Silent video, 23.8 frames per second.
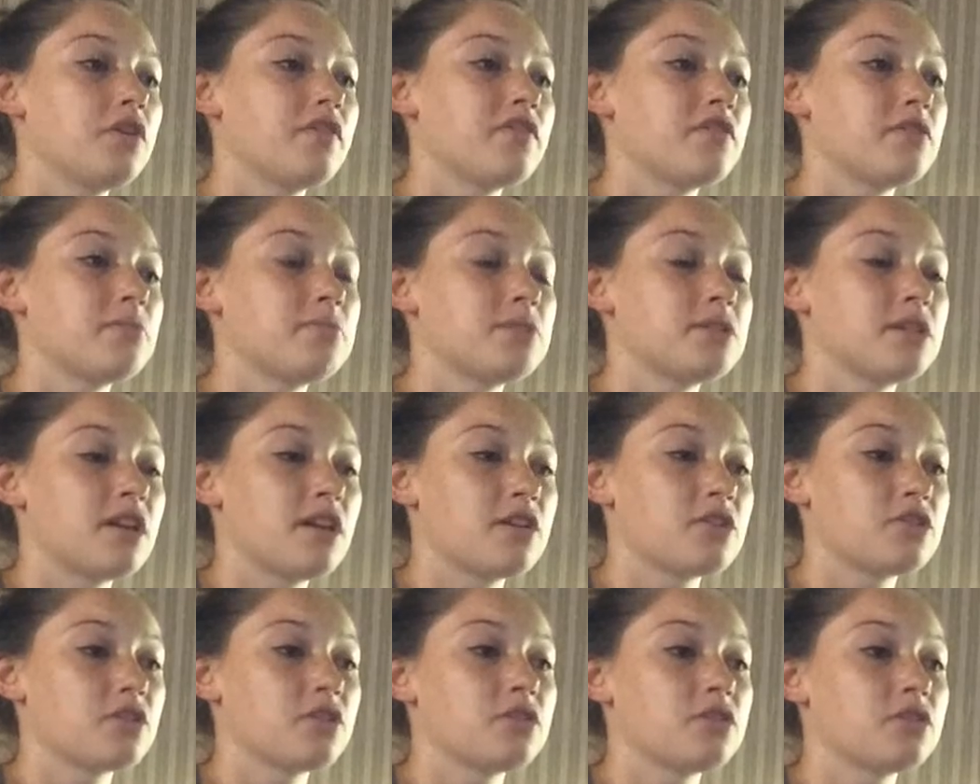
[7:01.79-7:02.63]
have the
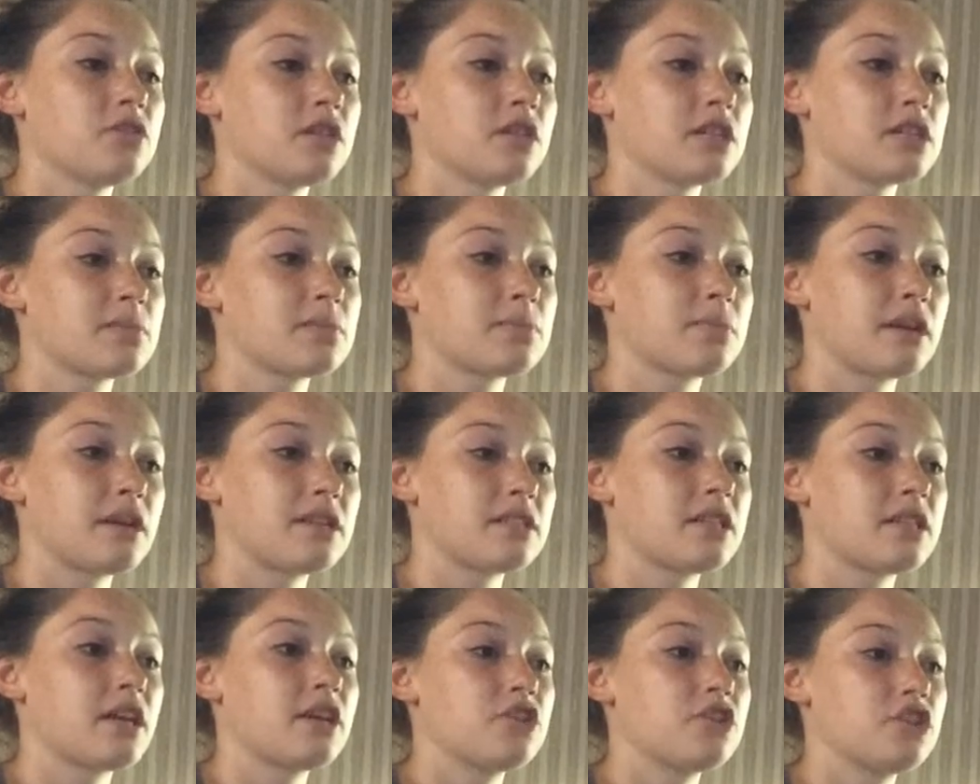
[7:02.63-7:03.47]
potential to
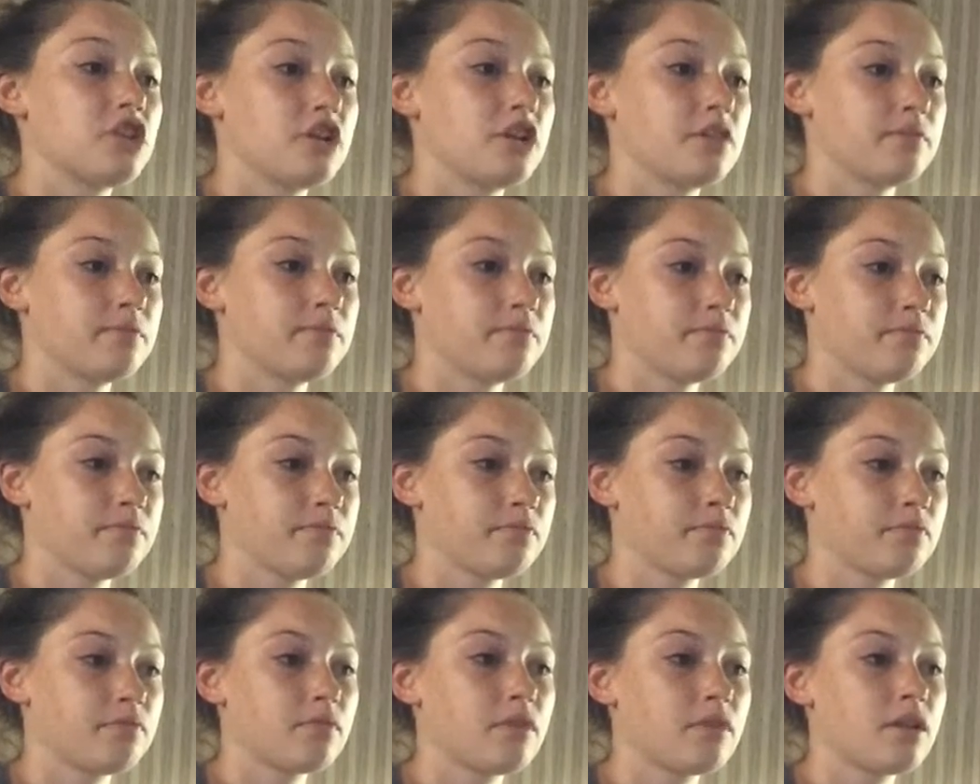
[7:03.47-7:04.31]
express that gene.
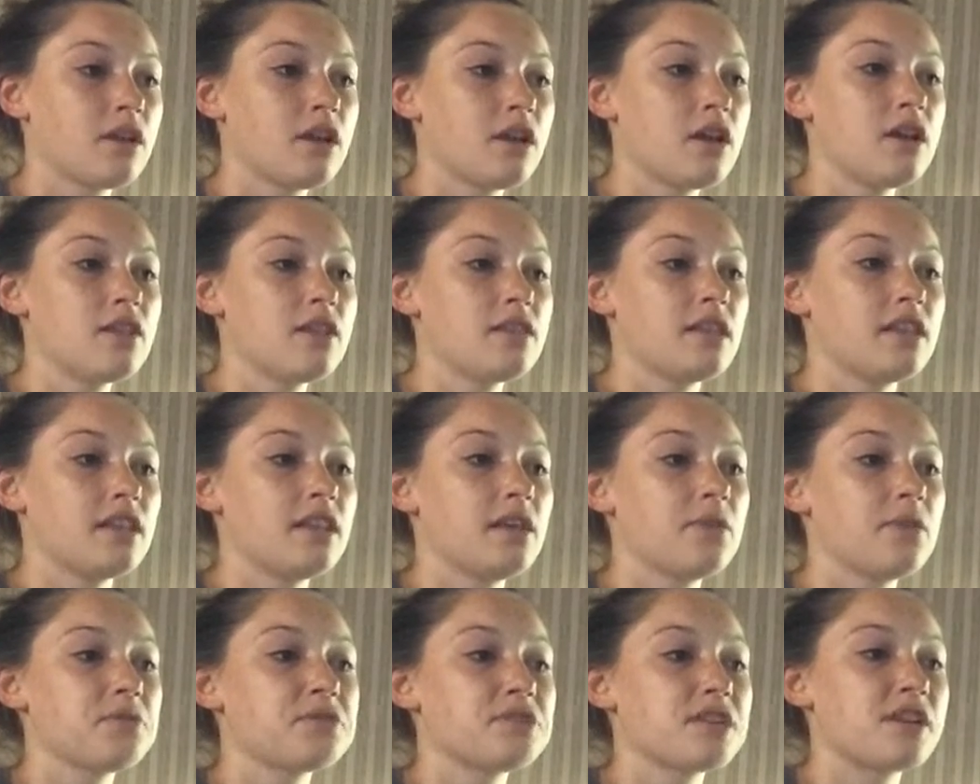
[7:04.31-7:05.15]
Then
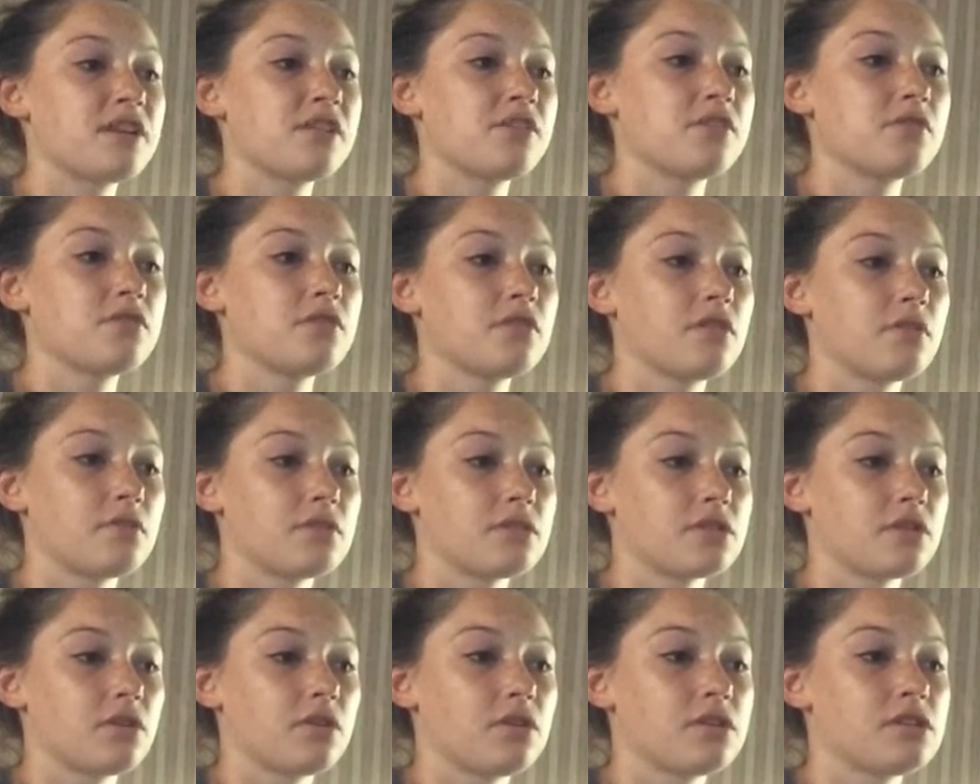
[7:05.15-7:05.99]
they will send you the
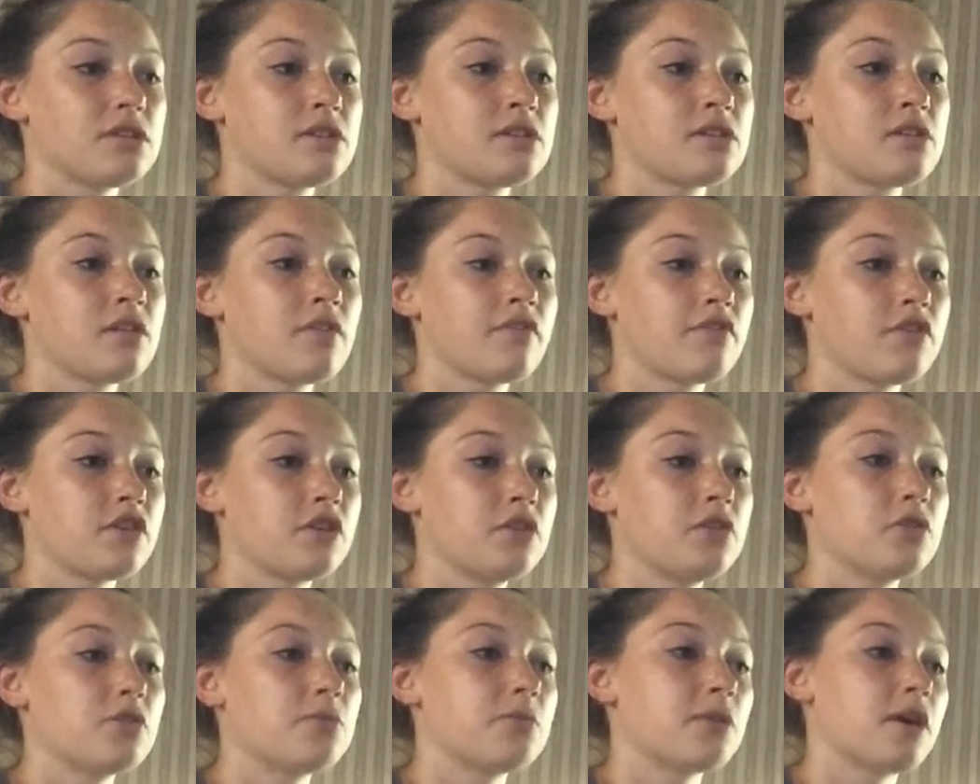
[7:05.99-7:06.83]
results for
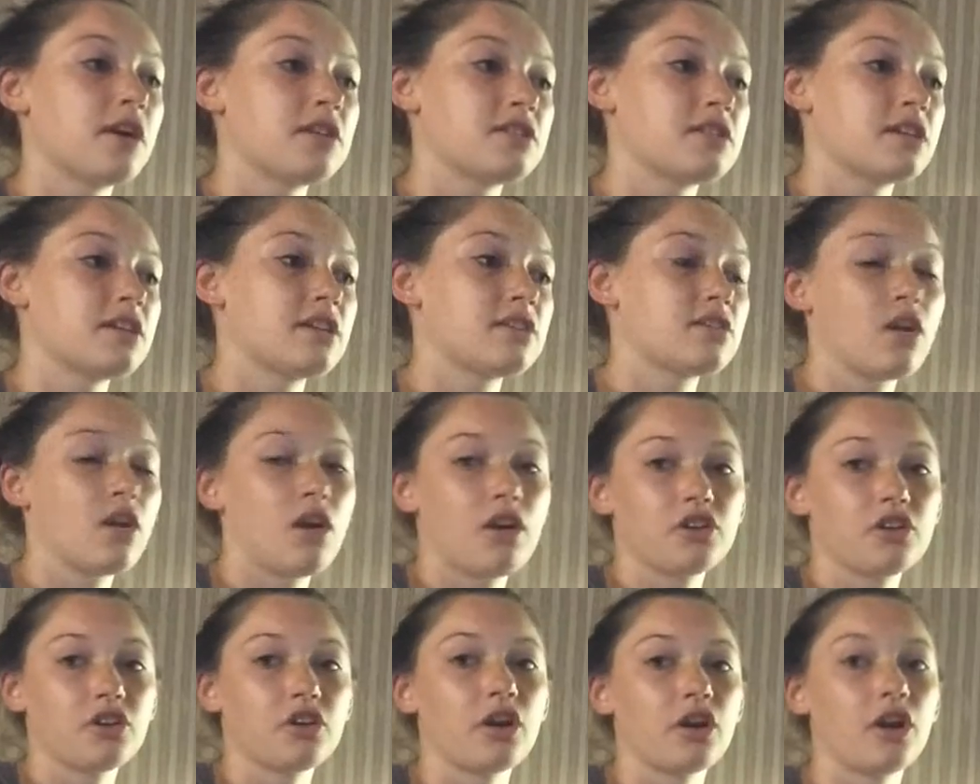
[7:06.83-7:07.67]
you to process
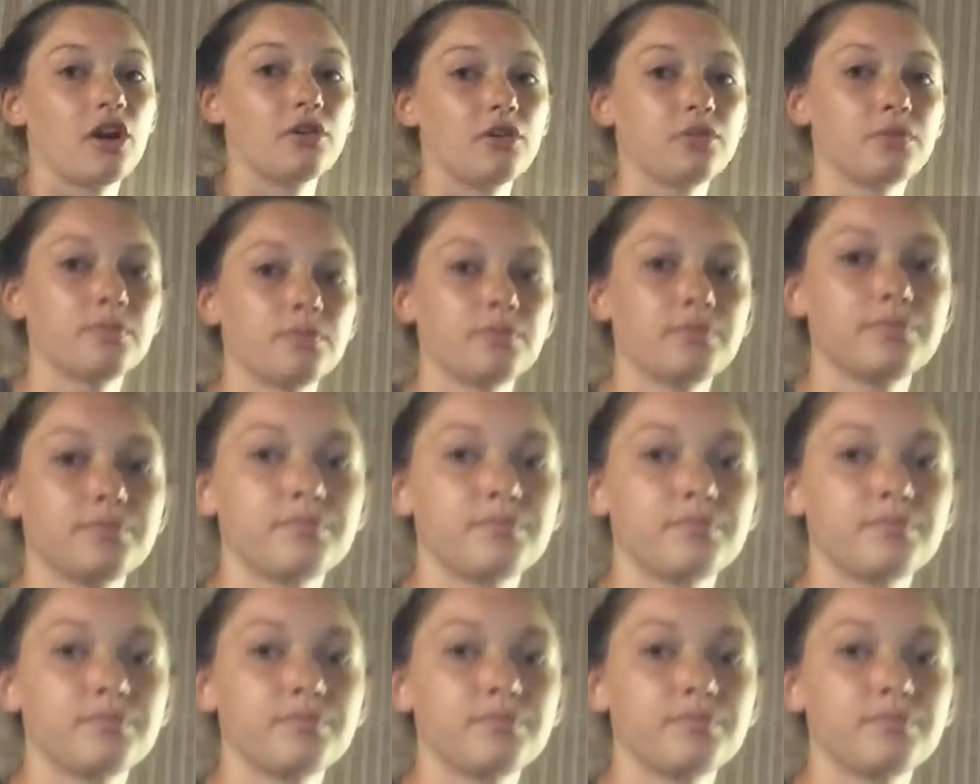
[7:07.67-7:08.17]
on your own.